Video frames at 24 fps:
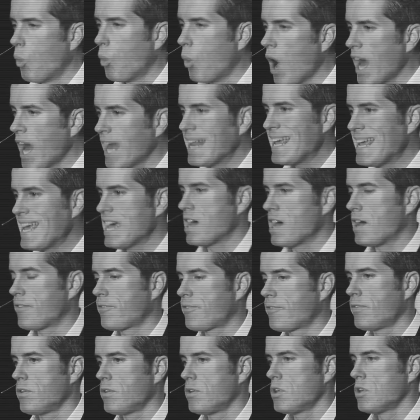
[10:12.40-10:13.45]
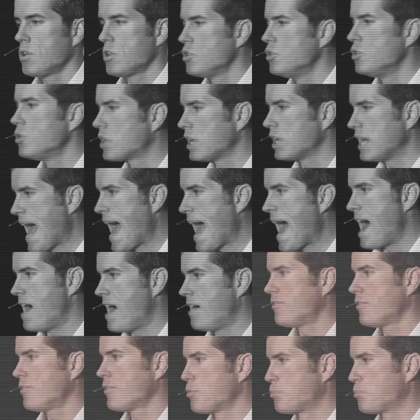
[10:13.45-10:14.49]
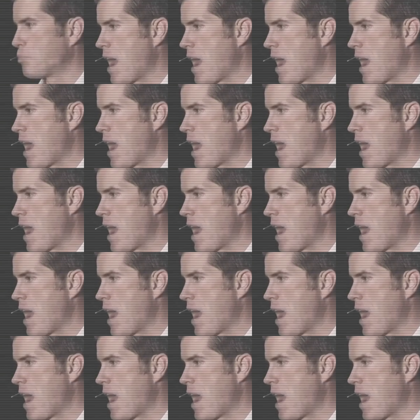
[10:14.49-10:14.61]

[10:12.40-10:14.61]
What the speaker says: What if you could have the